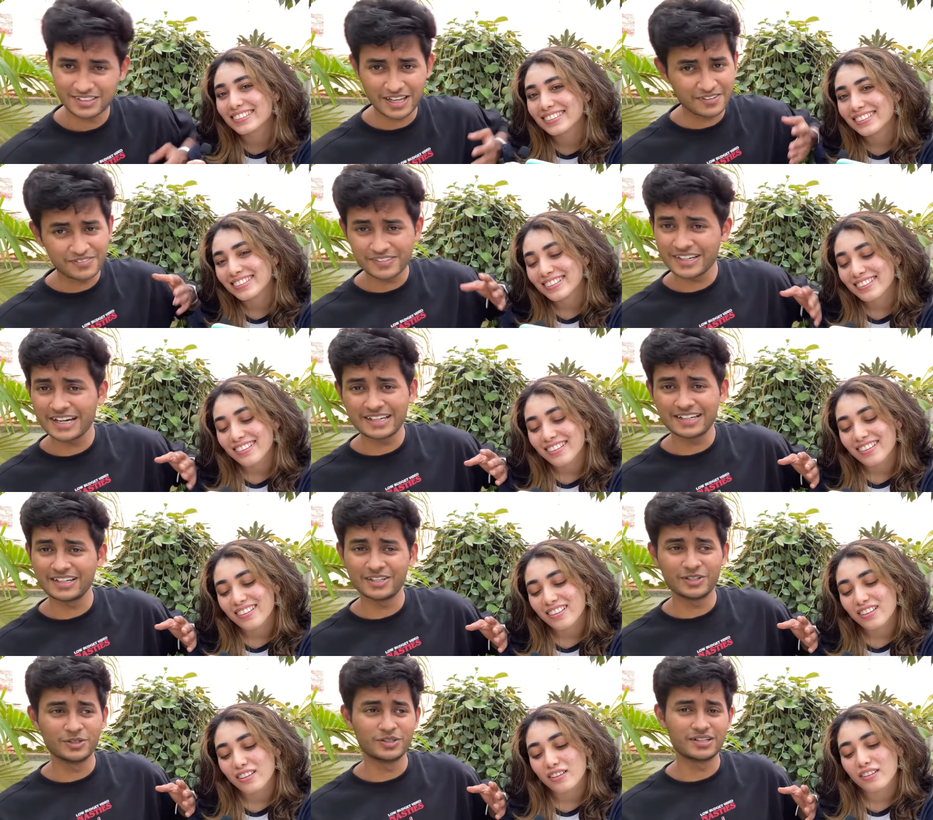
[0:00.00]

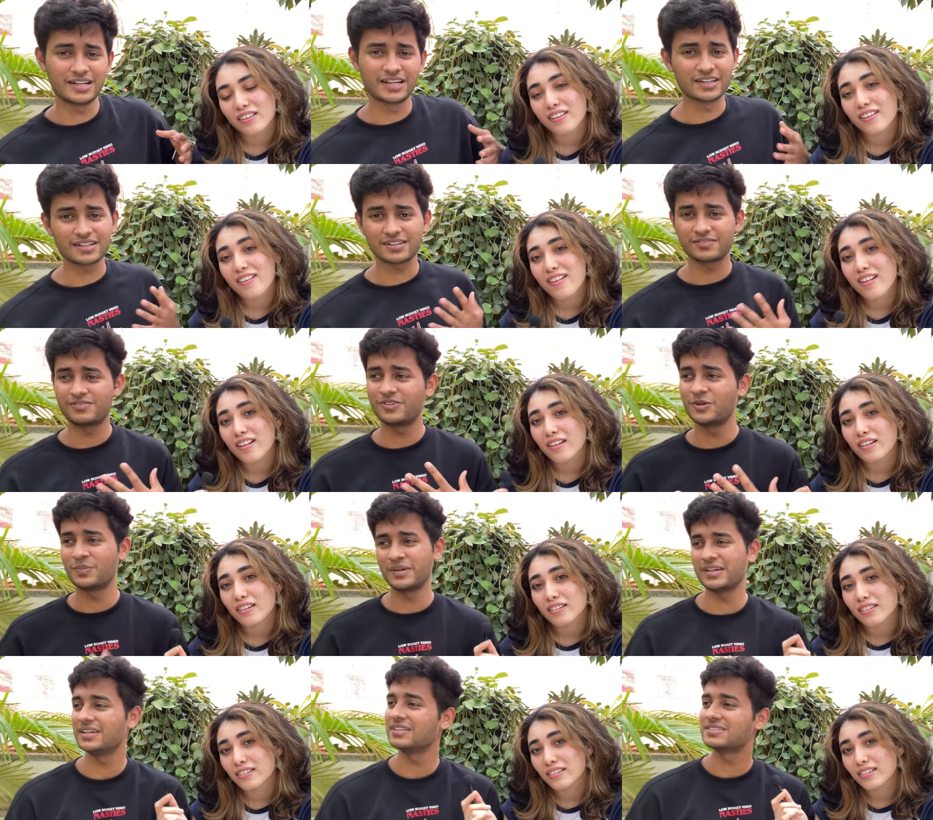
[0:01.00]
Speaker 1: Definitely, dude. Like for
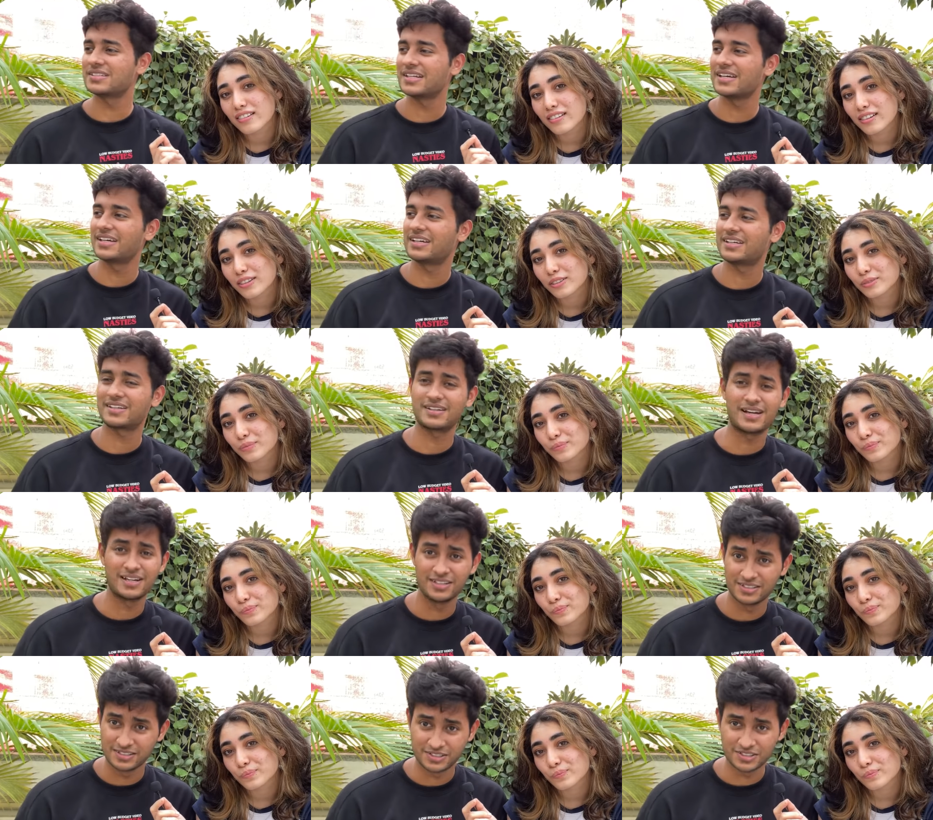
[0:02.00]
me, it's like
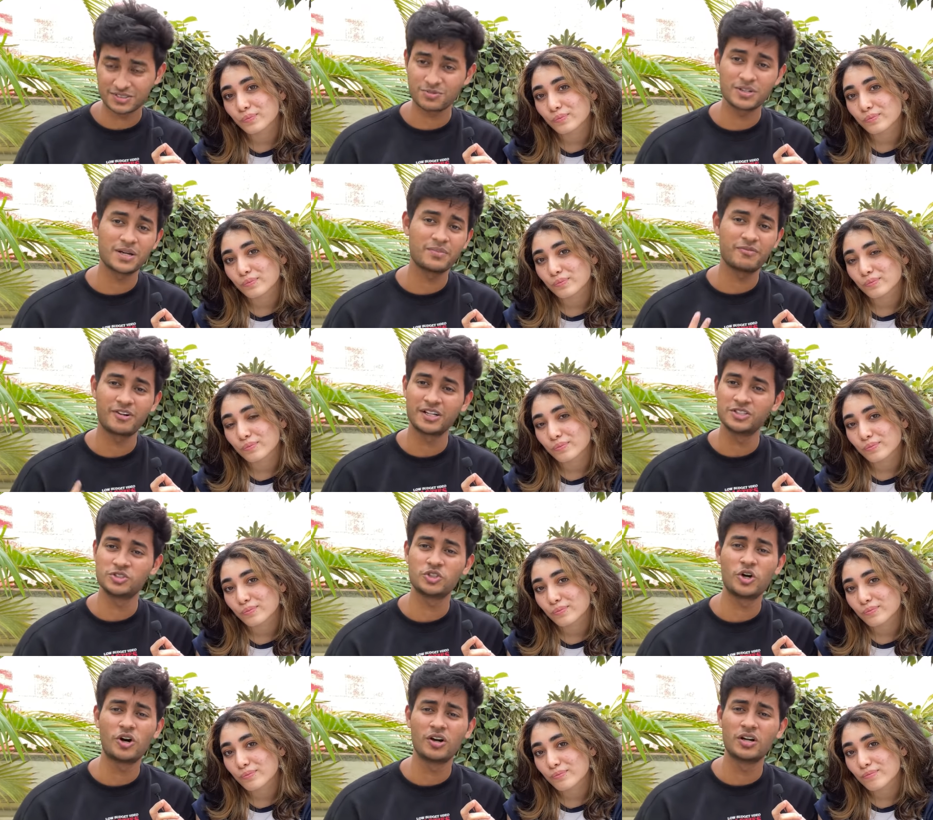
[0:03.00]
I'll just wear one
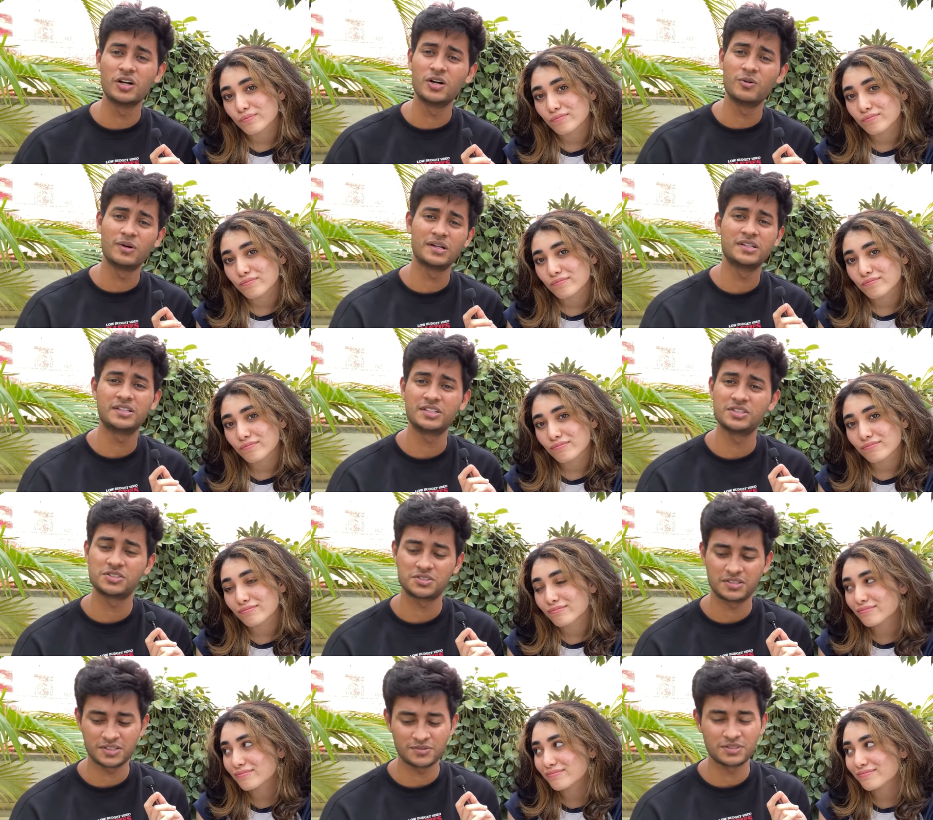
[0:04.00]
jogger, one
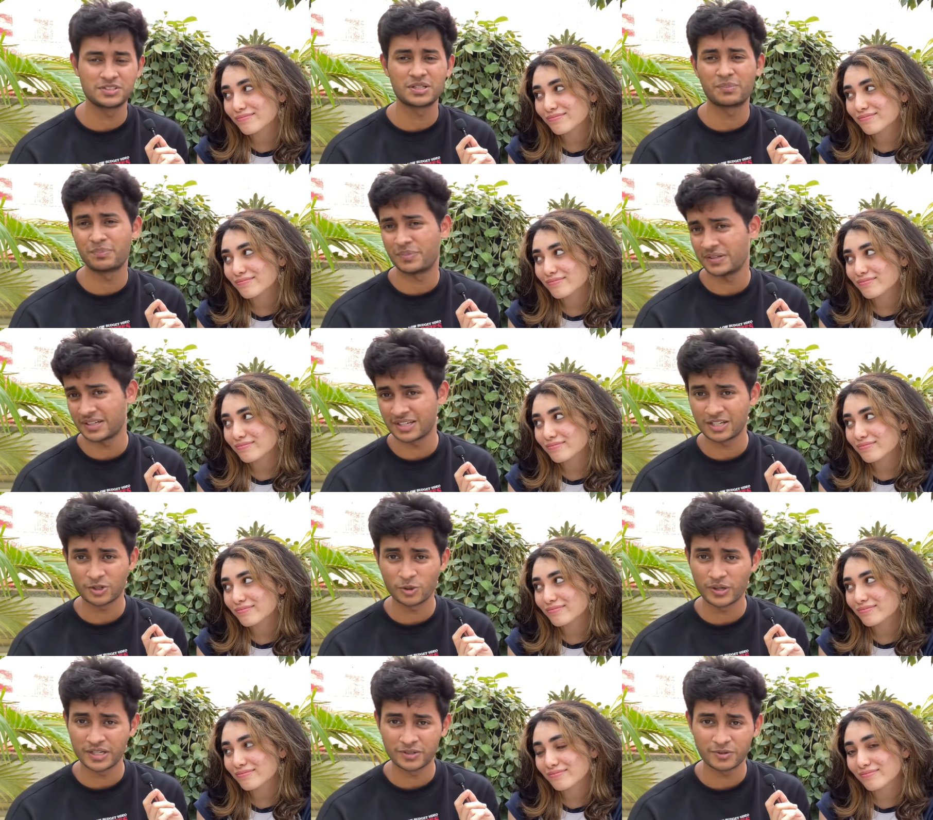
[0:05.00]
t-shirt, and one chappal, and I'll
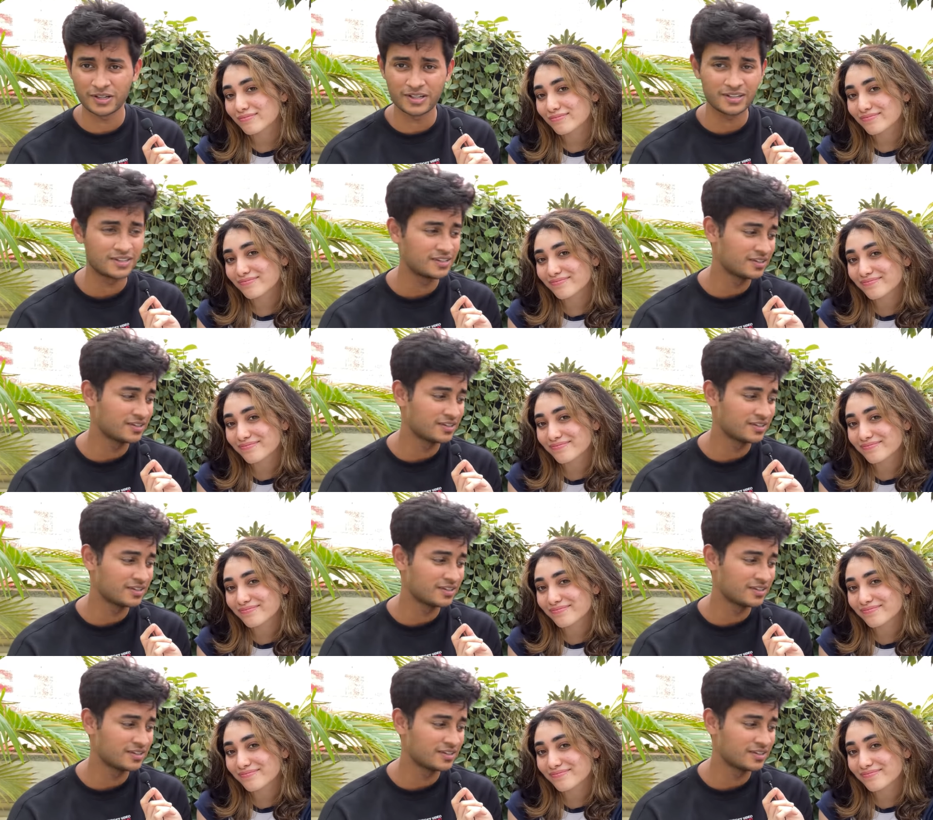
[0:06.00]
go anywhere.